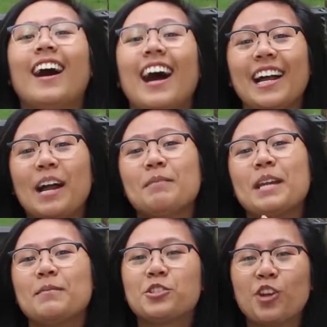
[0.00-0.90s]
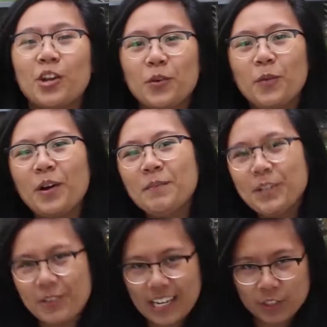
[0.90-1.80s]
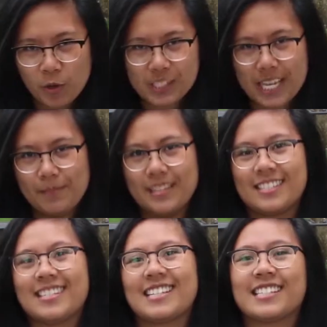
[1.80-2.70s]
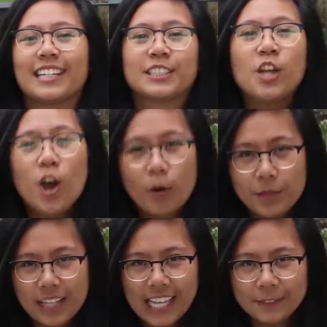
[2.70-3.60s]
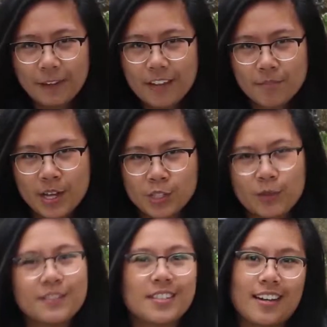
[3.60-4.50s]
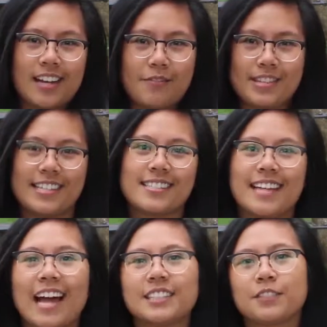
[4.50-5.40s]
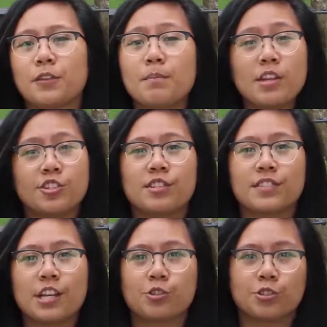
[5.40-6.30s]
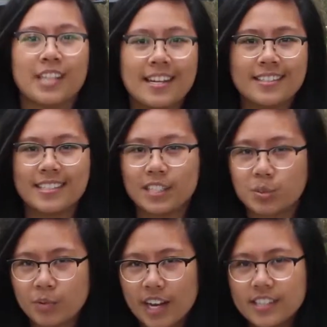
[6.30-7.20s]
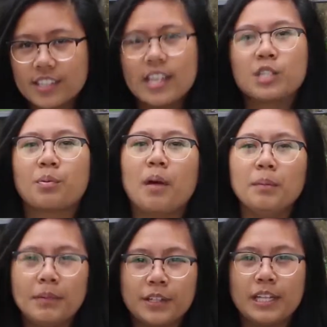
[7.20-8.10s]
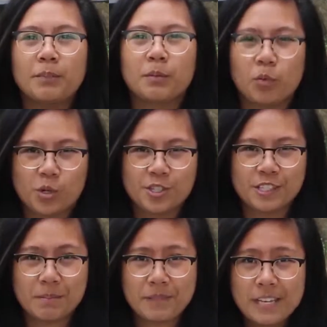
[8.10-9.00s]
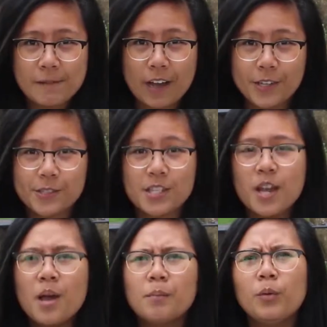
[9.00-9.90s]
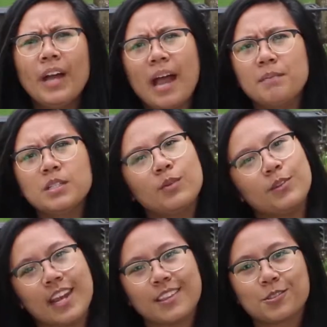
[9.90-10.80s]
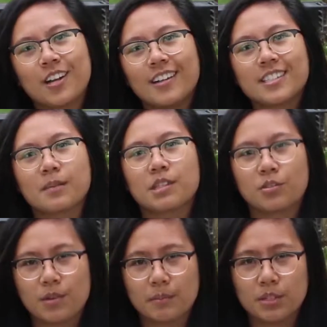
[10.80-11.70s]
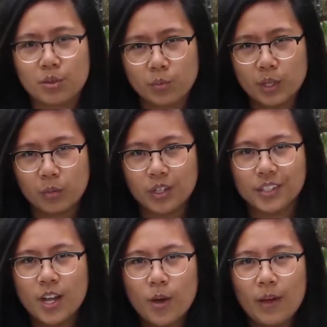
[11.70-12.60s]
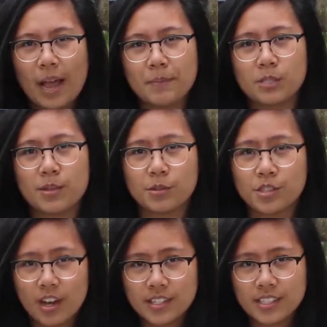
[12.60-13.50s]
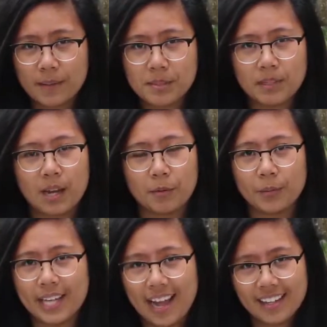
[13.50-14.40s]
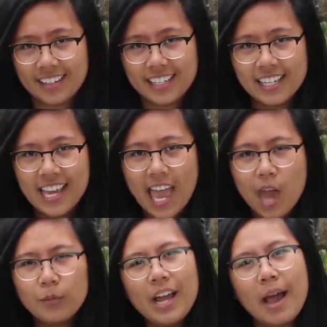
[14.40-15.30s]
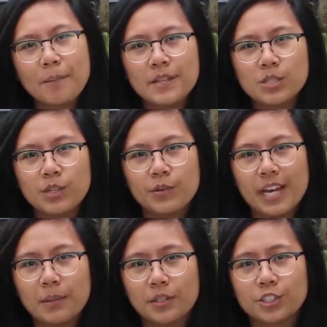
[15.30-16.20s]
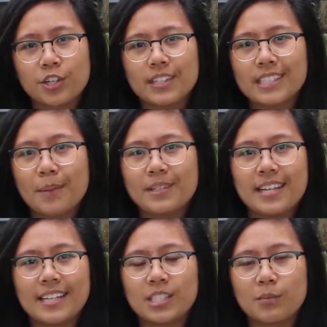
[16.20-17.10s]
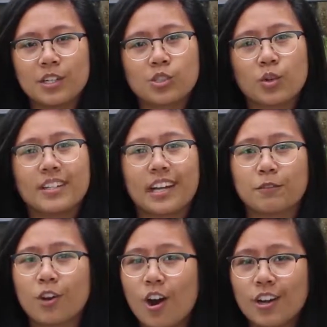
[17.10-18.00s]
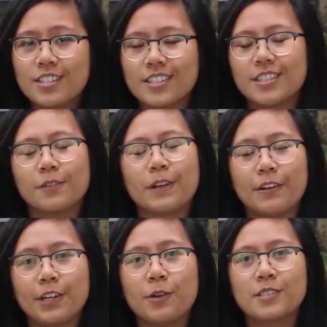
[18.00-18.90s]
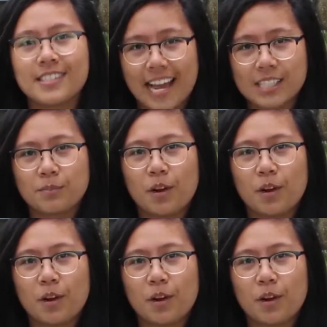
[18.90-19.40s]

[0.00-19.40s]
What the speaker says: Hi, I'm Medrano, and welcome to Crash Course AP Statistics. Over the last 5 months, we've studied everything stats, from measures of central tendency and spreads to probability, proportions, and p-values. But what happens when you take those concepts and throw them into the real world? What happens when those concepts become a reality? And what happens when you are able to turn the time it takes someone to sort a deck of cards into your very own stats